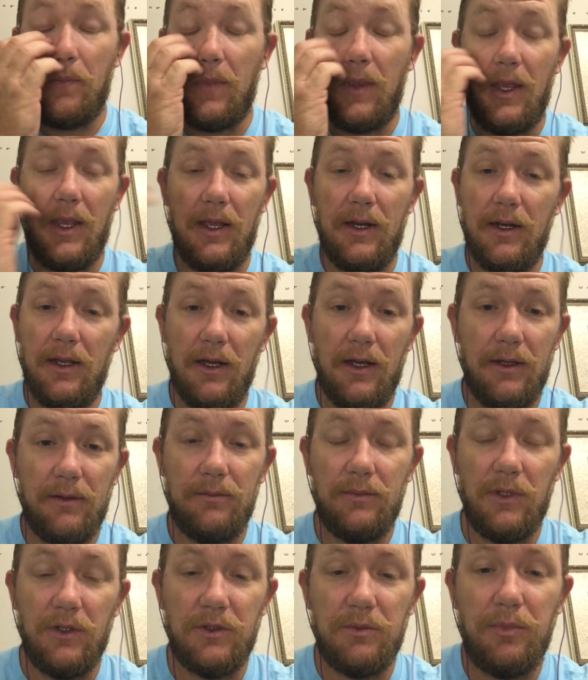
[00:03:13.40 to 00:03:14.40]
and uh,
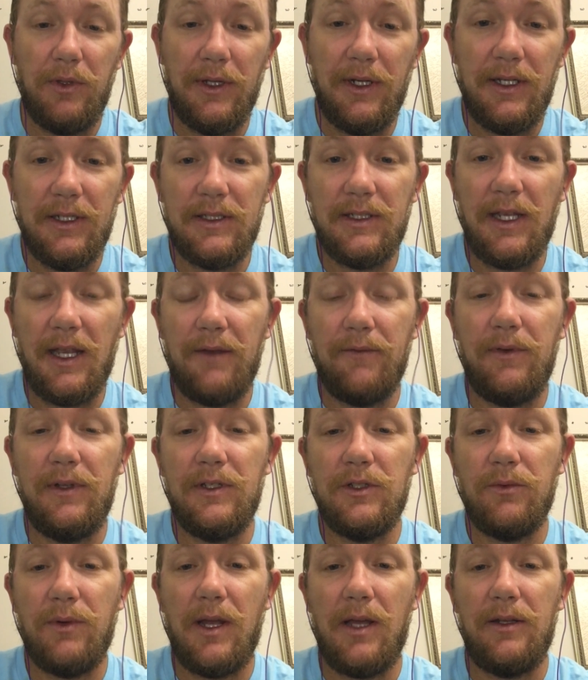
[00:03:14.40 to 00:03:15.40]
there's plenty of sand fleas
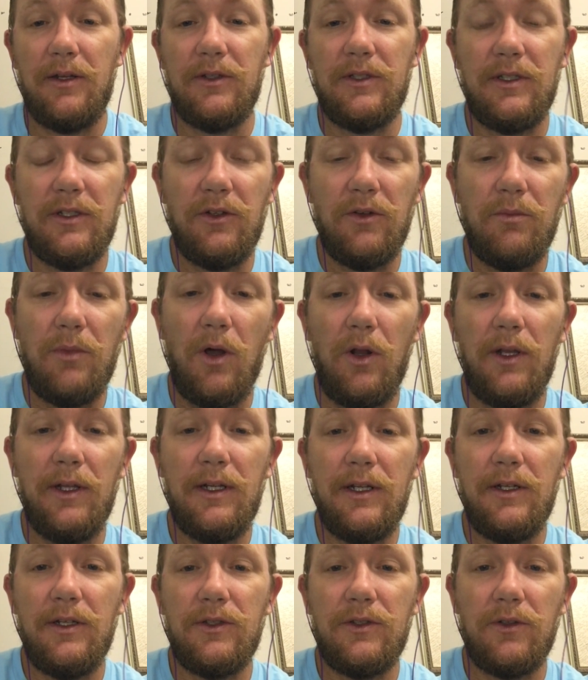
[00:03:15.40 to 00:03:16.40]
around. There's still mullet
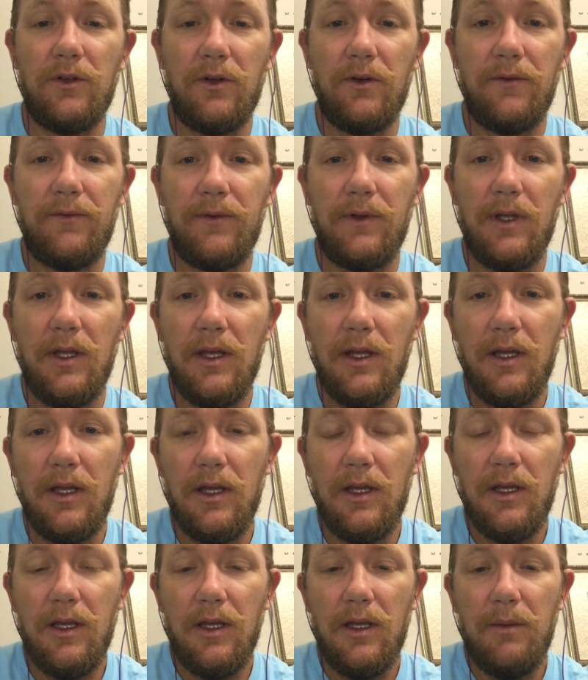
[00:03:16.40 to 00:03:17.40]
in the surf.
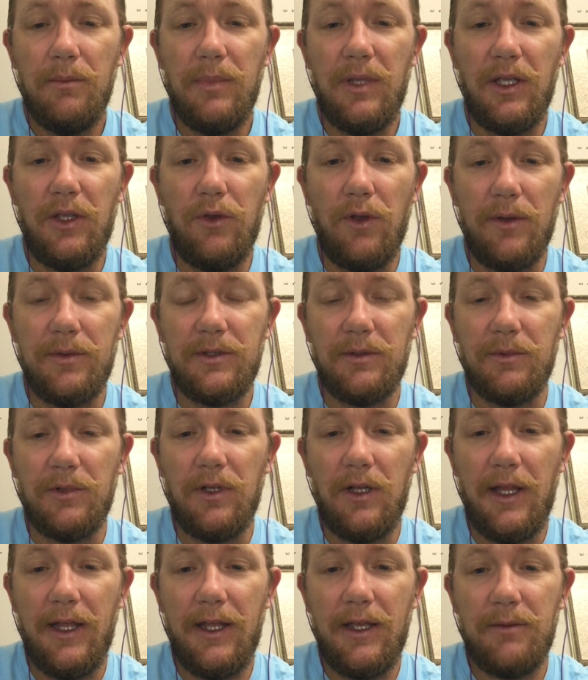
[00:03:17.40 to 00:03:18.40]
Pick you up some
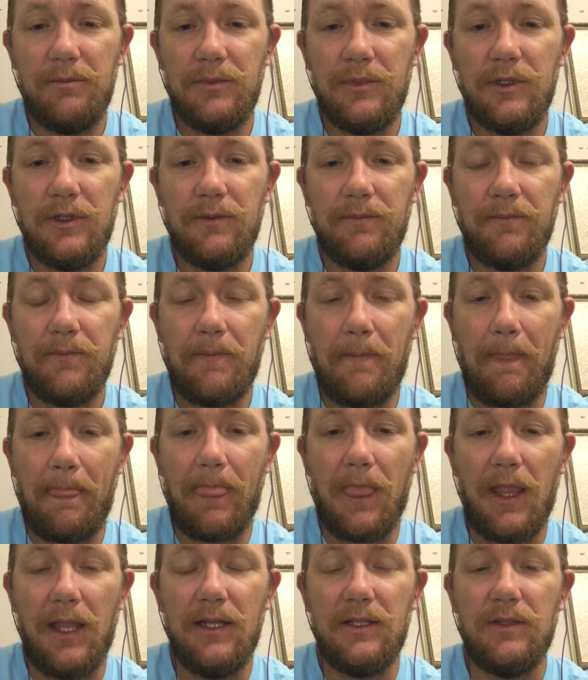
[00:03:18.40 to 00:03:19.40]
clams,
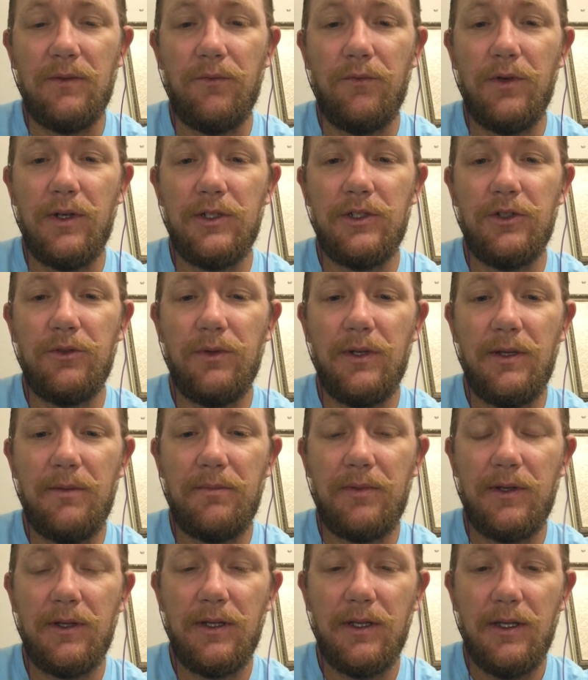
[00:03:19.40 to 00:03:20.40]
get some fresh shrimp.
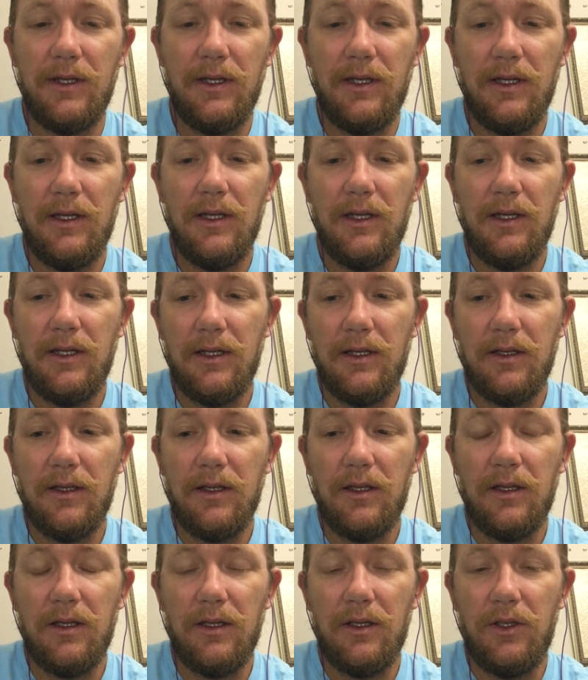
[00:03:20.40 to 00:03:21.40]

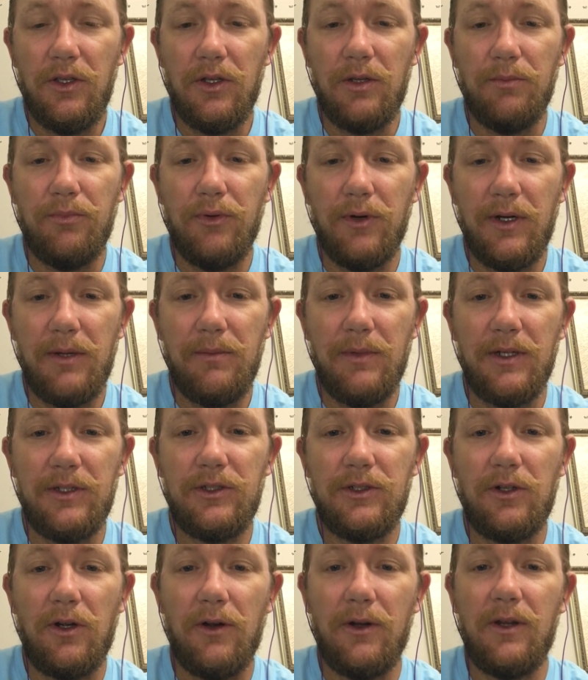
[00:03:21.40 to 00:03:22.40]
You can pretty much
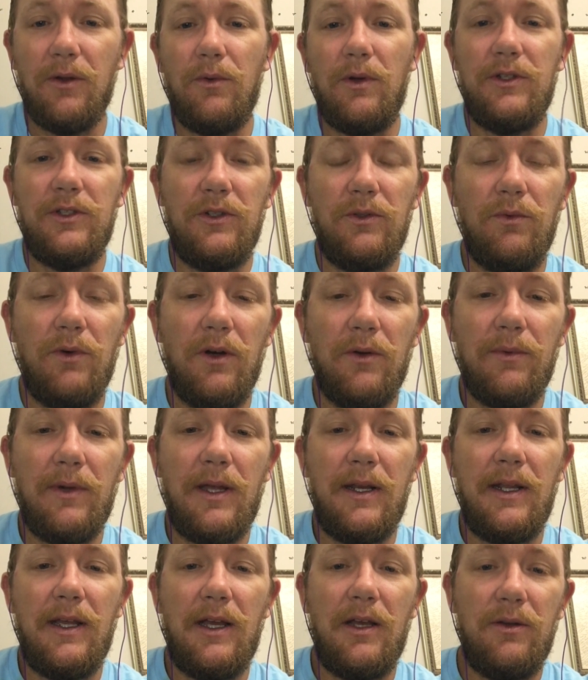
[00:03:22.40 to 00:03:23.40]
target what you want right
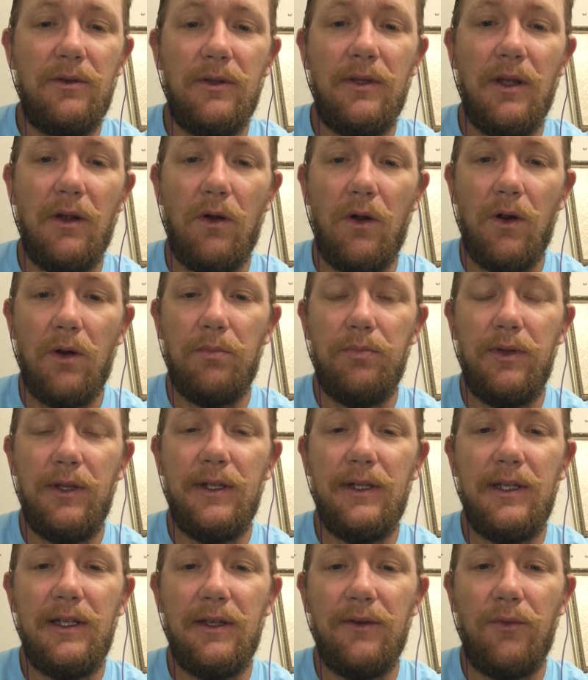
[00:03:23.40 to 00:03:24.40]
now. There are
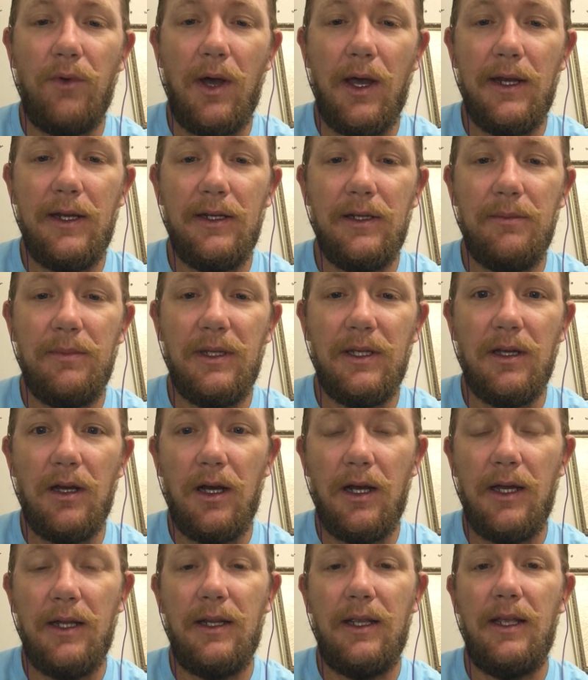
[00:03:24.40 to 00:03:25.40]
plenty of whiting to be
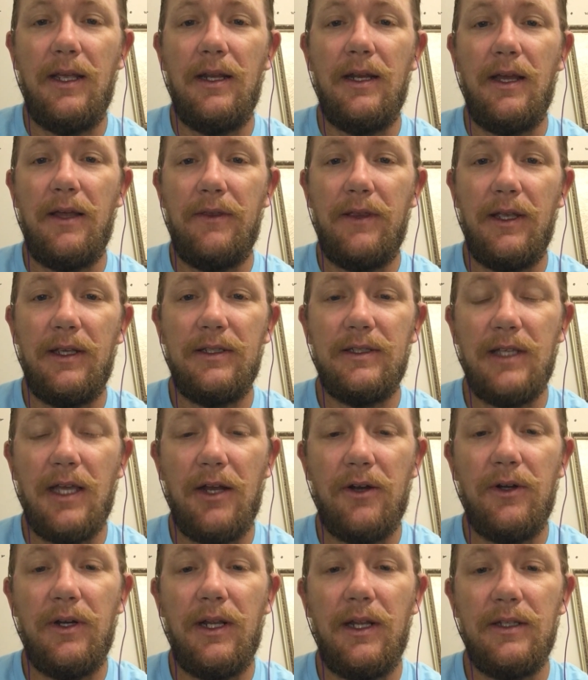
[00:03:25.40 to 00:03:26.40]
caught, and I think
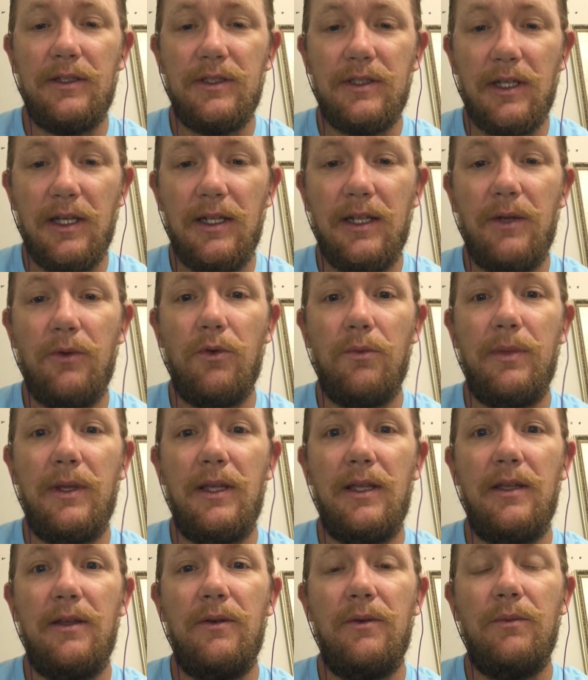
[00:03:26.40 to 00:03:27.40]
Saturday and Sunday will
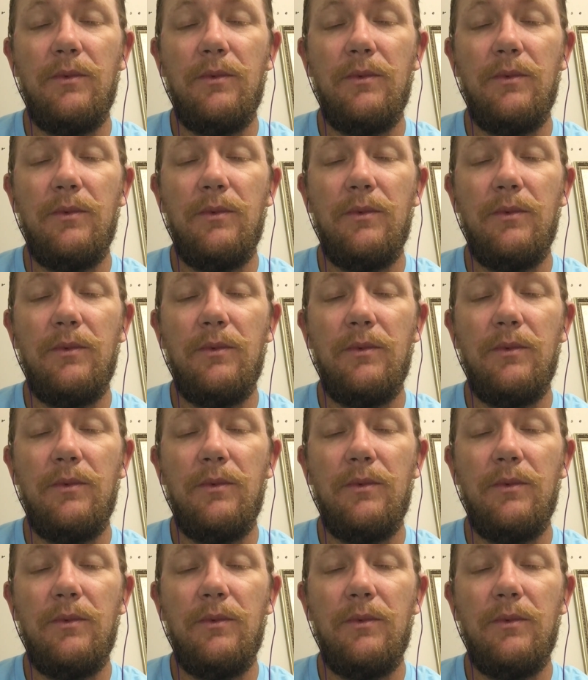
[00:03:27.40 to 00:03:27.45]
be